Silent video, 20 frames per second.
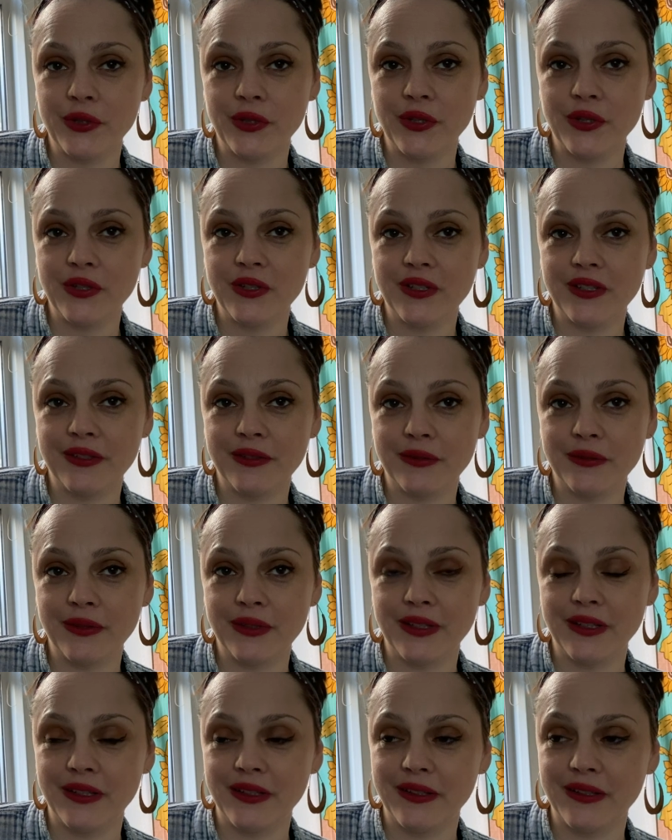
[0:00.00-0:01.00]
hug,
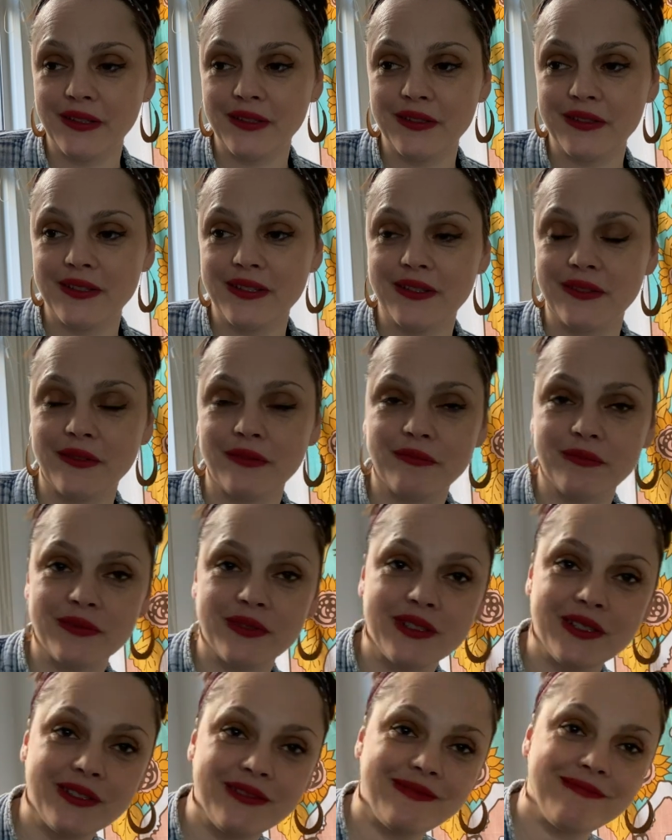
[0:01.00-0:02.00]
and uh, you know
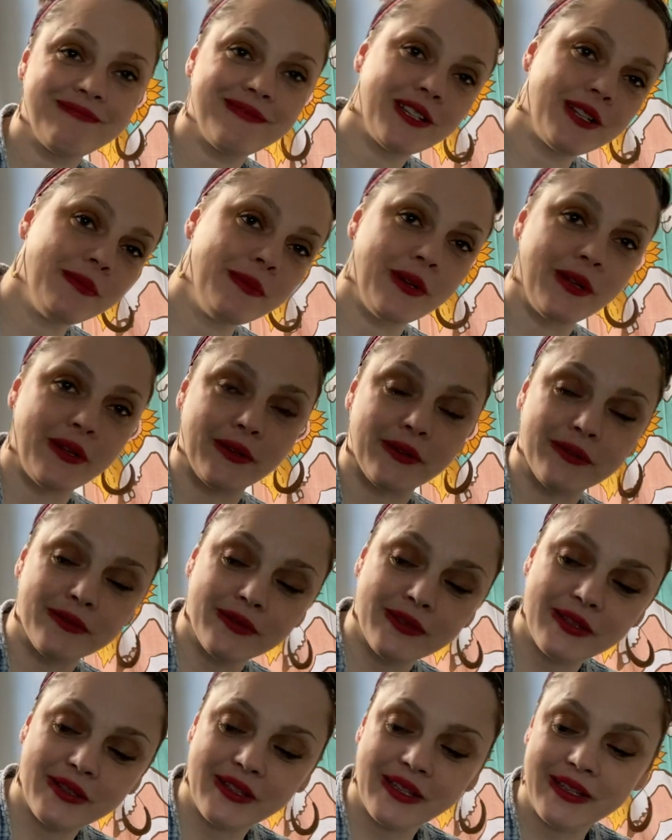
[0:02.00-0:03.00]
come on,
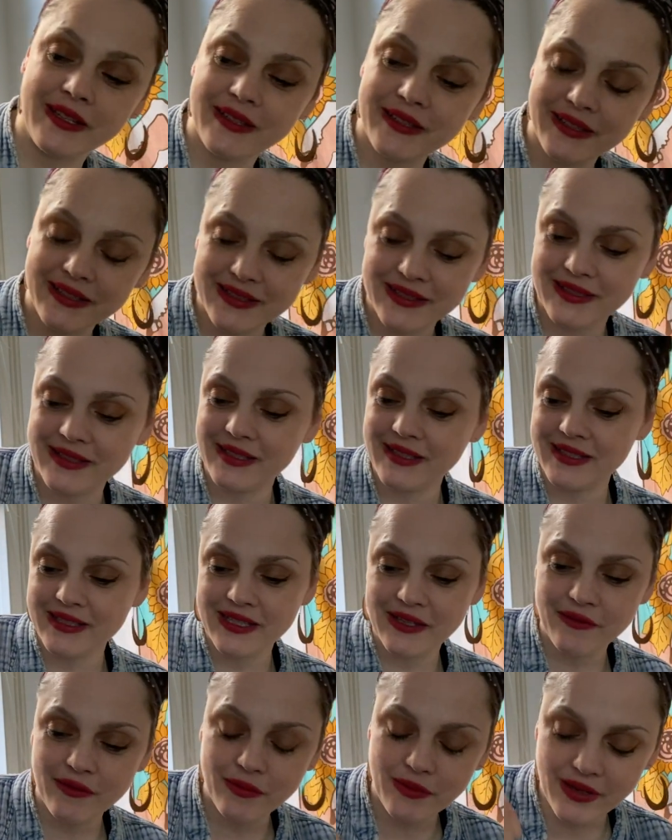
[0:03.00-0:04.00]
like let's let's
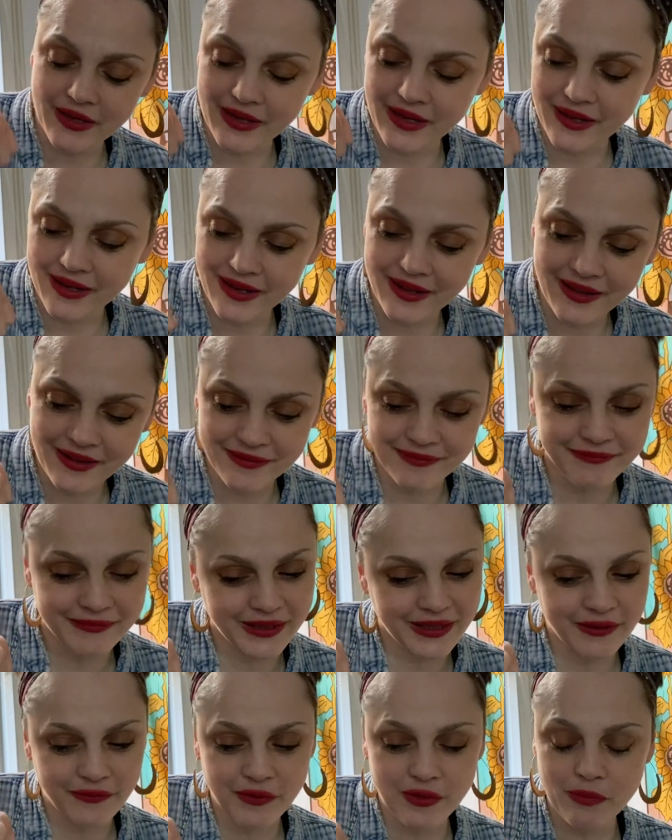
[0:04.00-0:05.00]
have a, and I'll
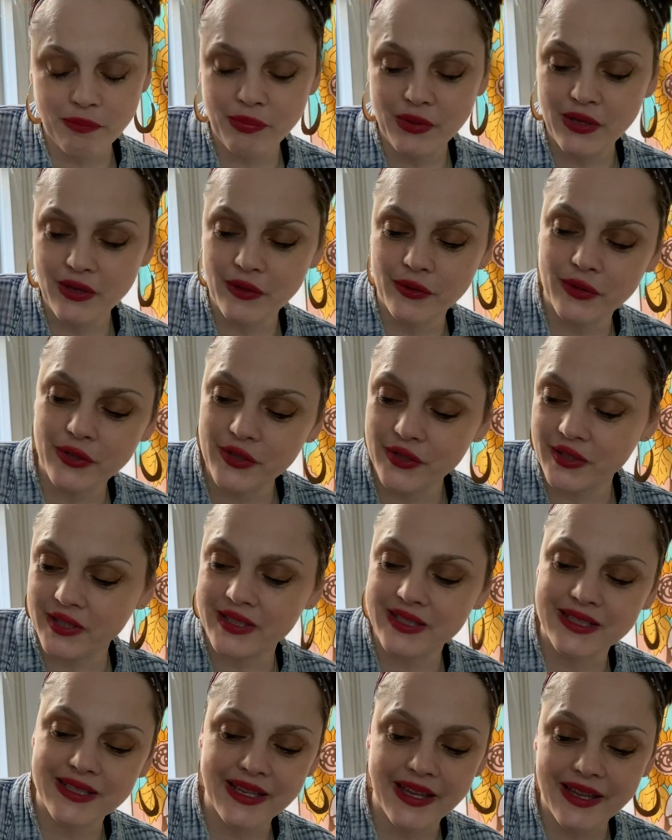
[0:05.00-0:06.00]
give you a big old hug
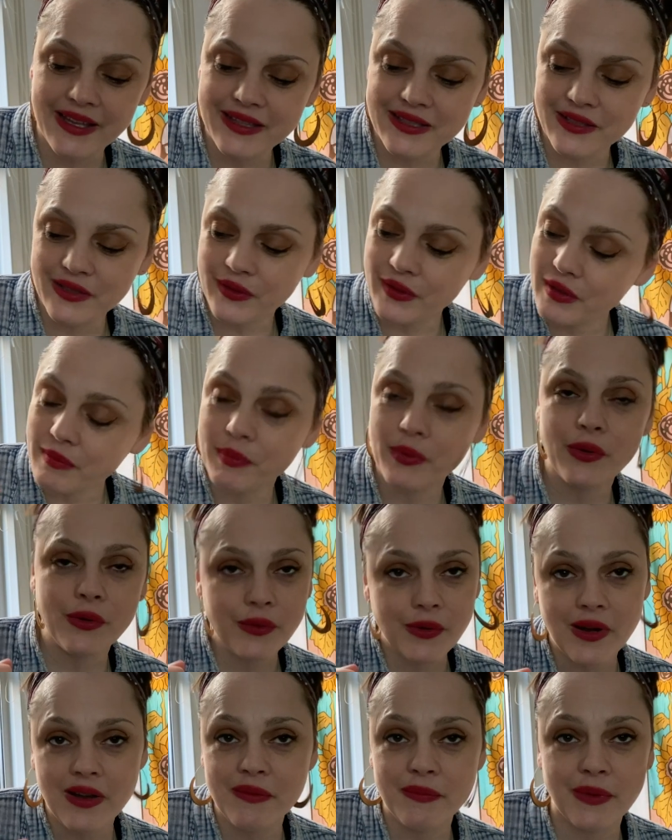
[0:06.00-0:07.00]
and say it's gonna be all
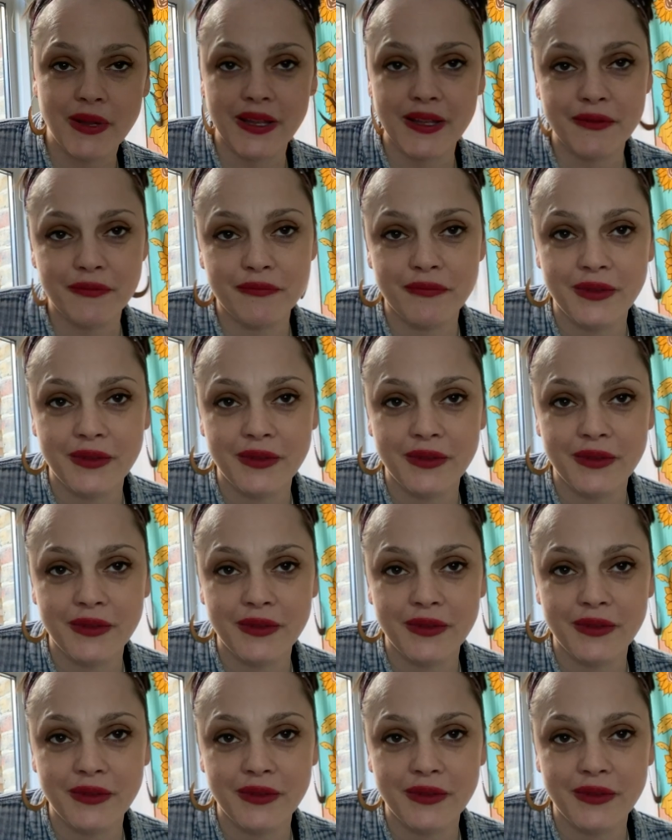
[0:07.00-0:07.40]
right, mate.